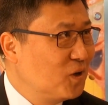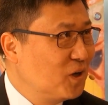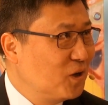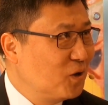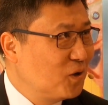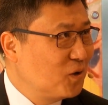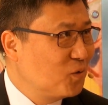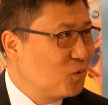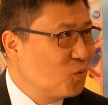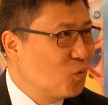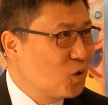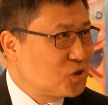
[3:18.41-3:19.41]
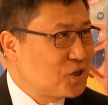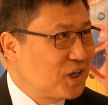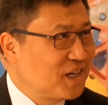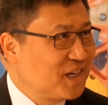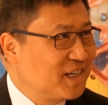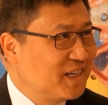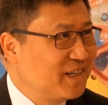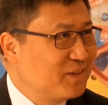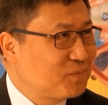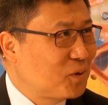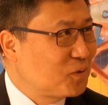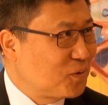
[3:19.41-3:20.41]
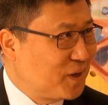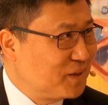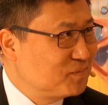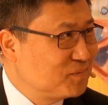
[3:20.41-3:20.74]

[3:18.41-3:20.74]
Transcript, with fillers: uh, watching a uh, program.